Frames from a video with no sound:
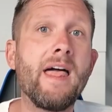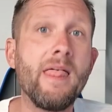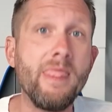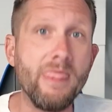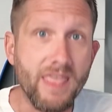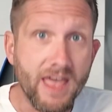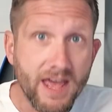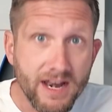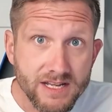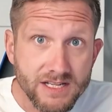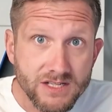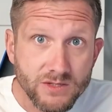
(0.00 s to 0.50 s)
And
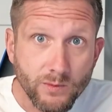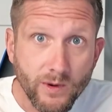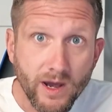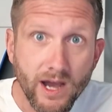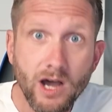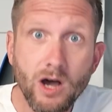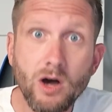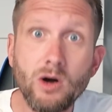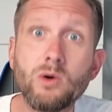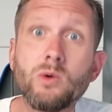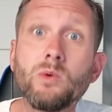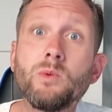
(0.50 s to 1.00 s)
then as
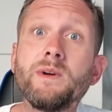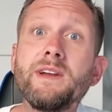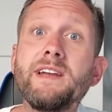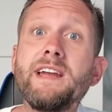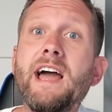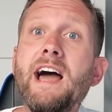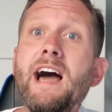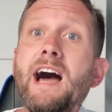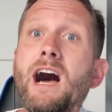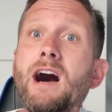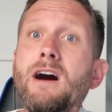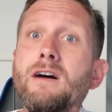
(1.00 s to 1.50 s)
well, we
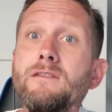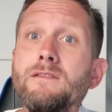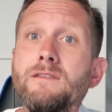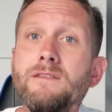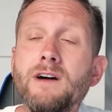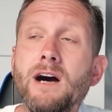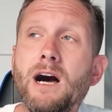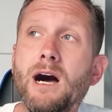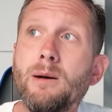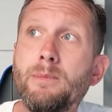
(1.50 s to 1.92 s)
have